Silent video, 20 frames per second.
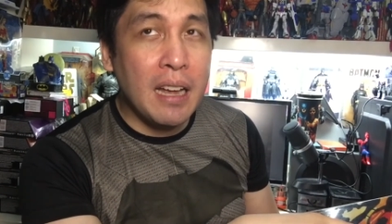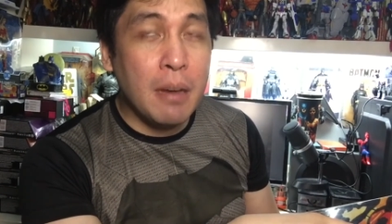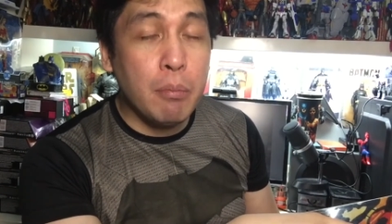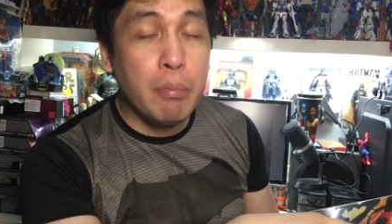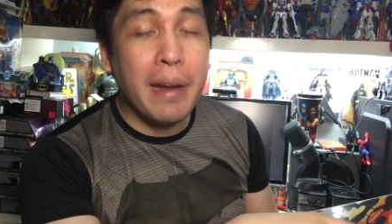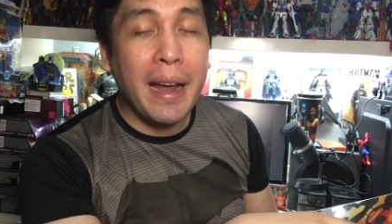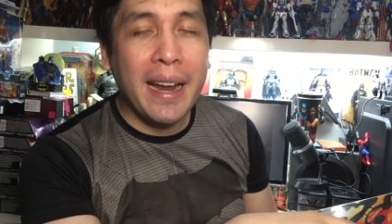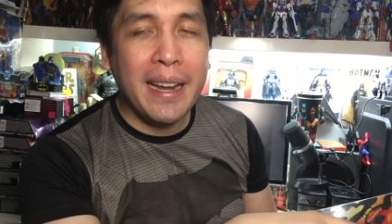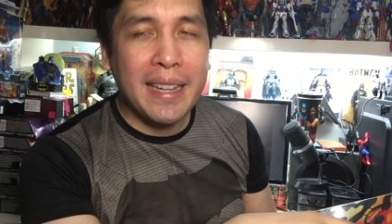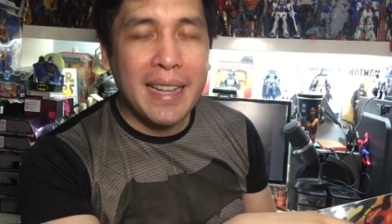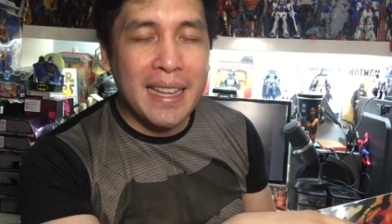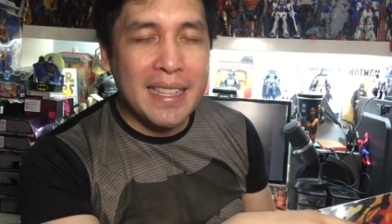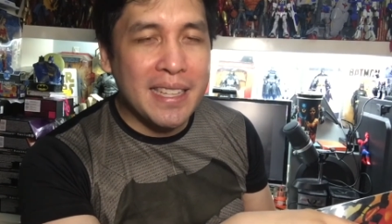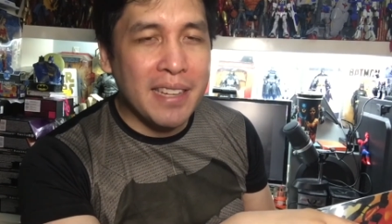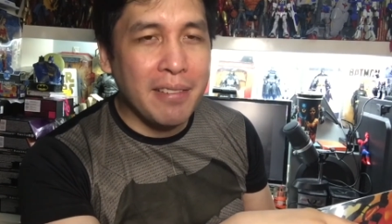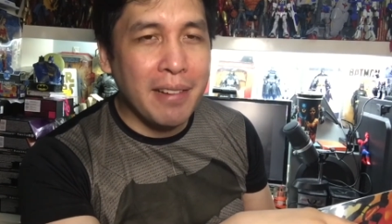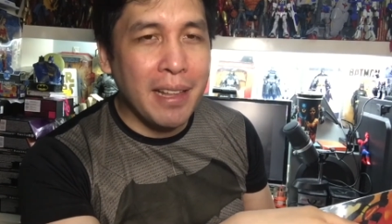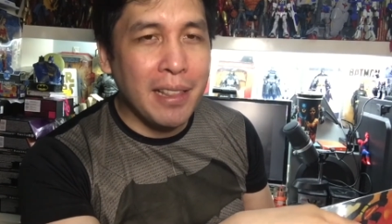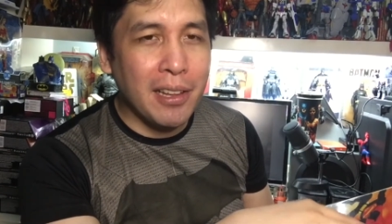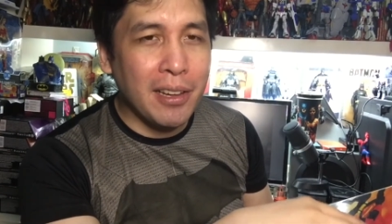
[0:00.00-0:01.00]
Brian
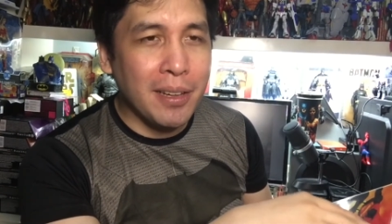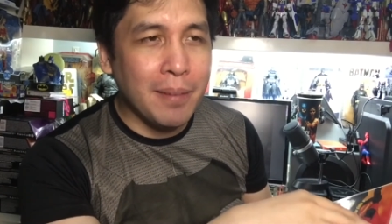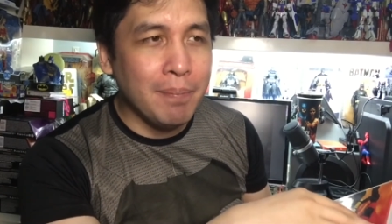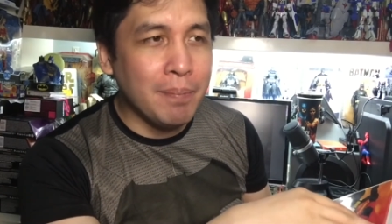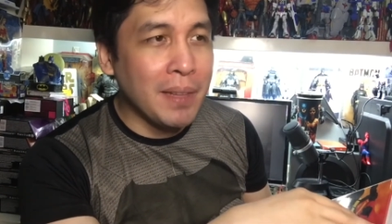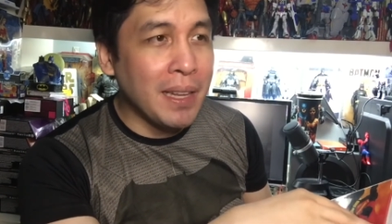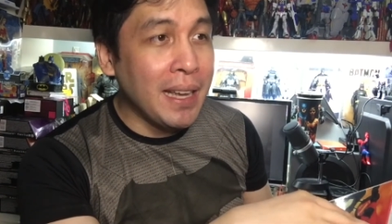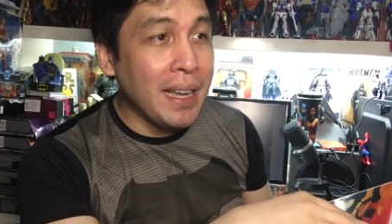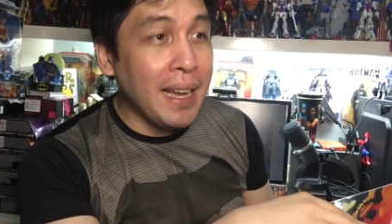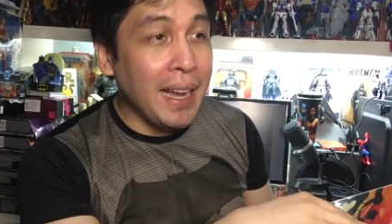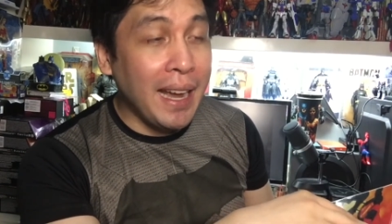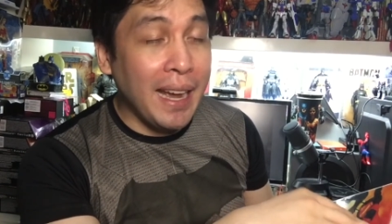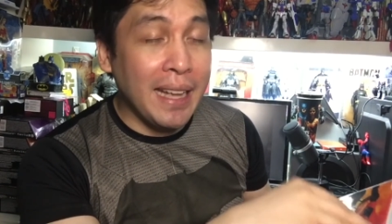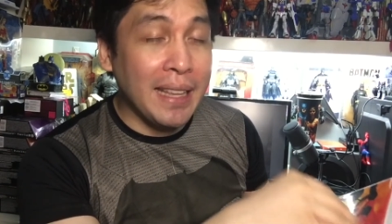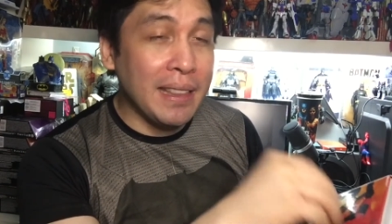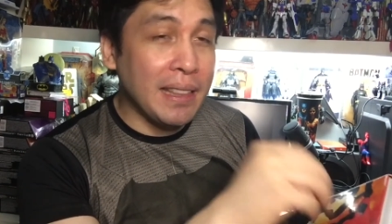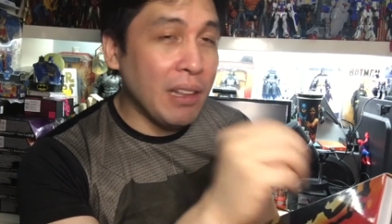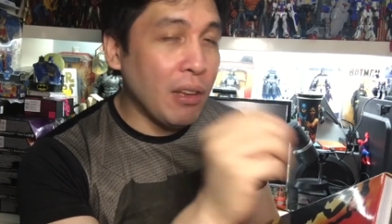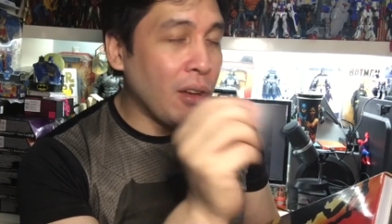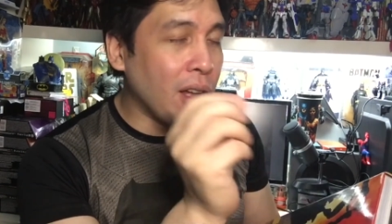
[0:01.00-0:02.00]
Azzarello,
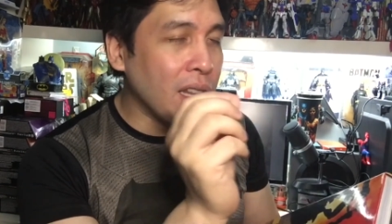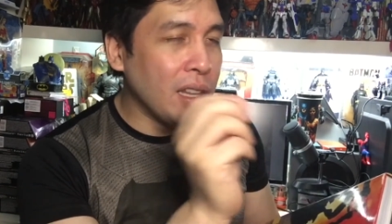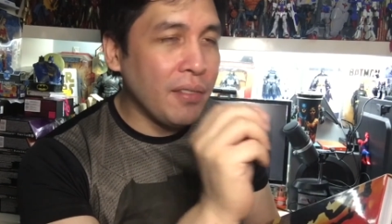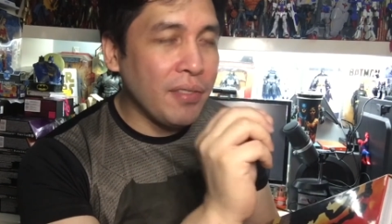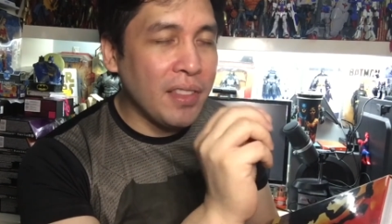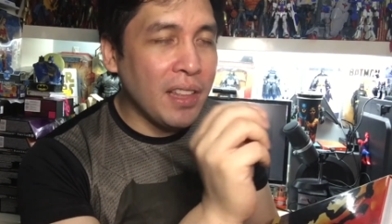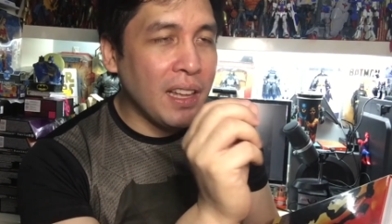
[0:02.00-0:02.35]
and all of